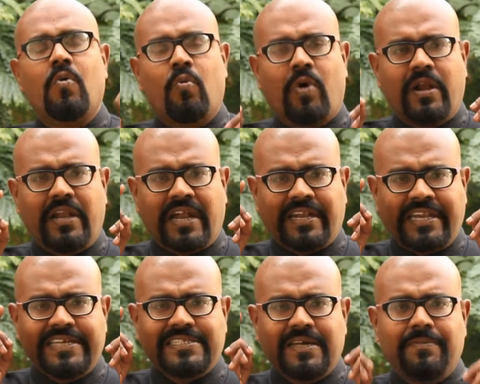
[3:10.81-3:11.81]
One, at
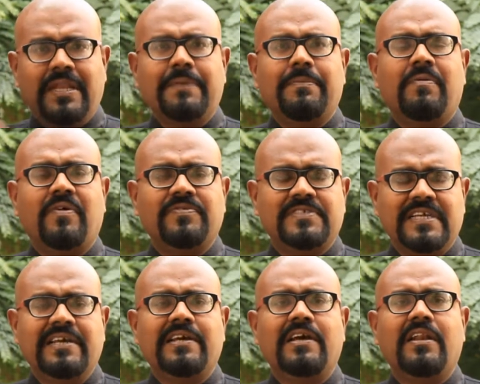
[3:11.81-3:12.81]
least a minimum of
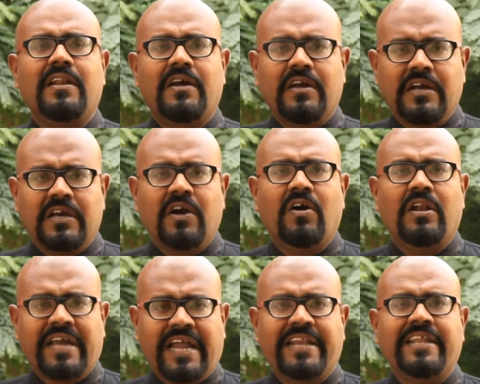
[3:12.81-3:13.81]
single girl
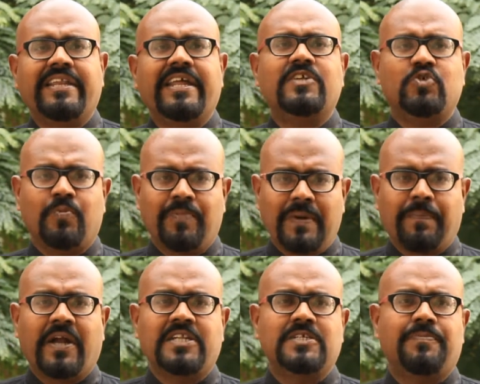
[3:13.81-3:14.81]
candidate should be
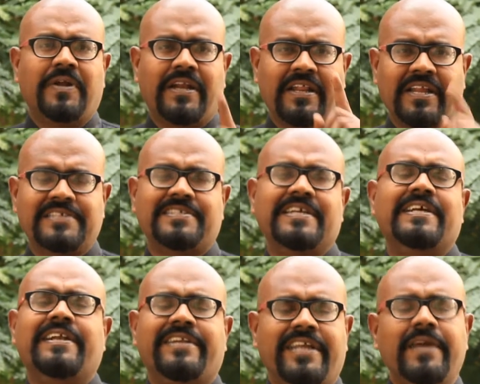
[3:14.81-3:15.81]
participated in a
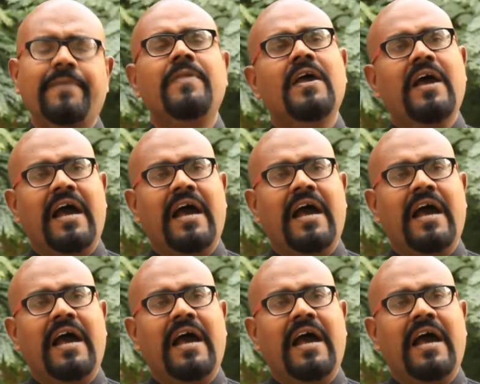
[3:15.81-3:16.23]
single team,